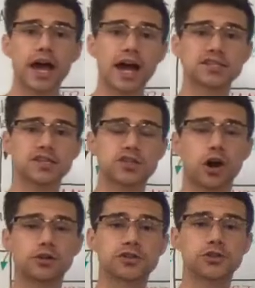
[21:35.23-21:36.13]
gases
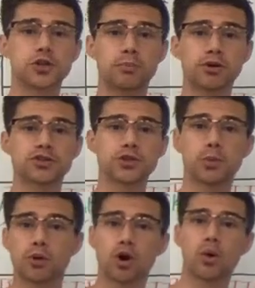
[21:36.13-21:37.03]
are super,
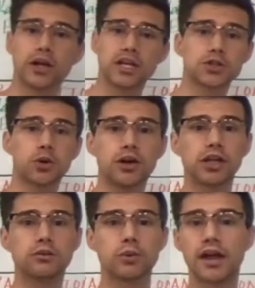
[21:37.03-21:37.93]
super
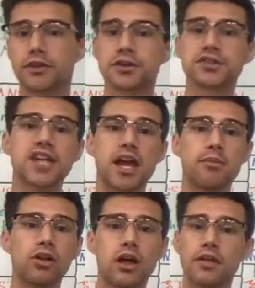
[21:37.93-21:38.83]
hoity-toity, right? They're
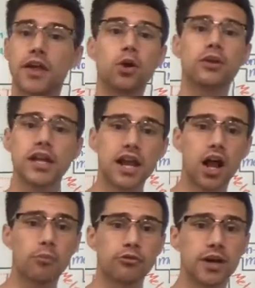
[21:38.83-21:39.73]
stable. They don't need
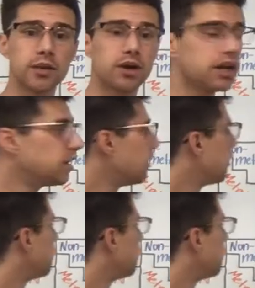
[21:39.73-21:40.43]
help from anybody.